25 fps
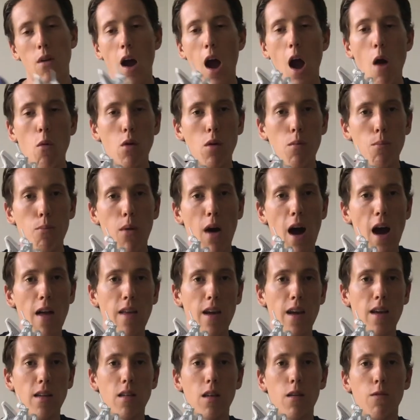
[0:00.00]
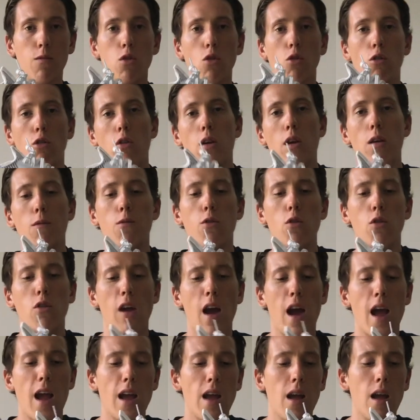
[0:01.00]
I wouldn't buy these. If you're looking for
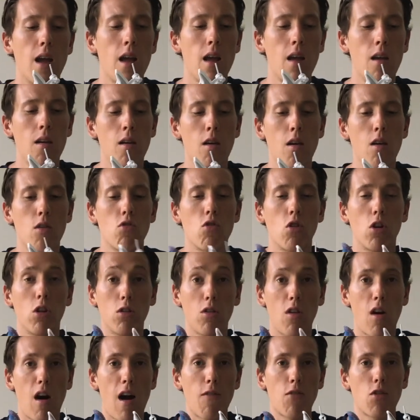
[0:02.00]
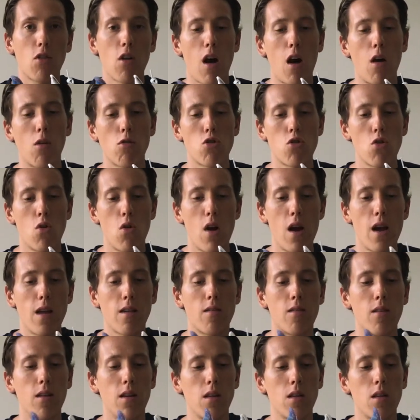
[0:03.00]
a sort of lifestyle
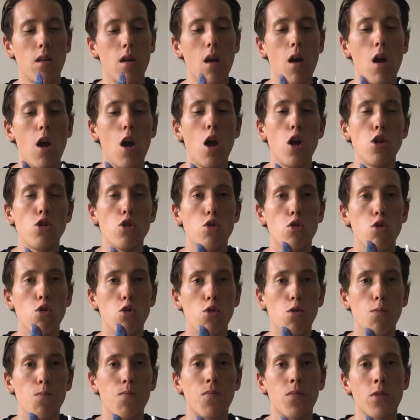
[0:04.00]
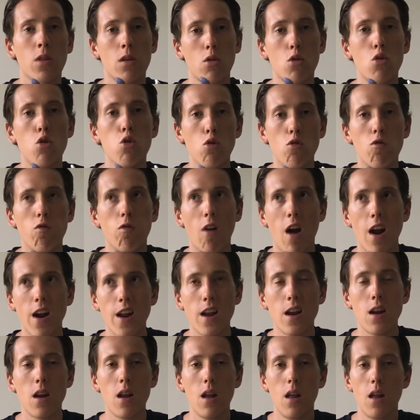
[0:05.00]
choice that you could run
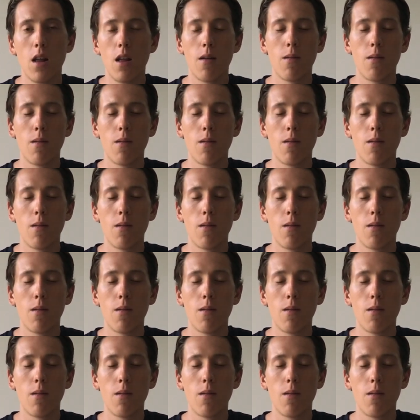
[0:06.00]
in,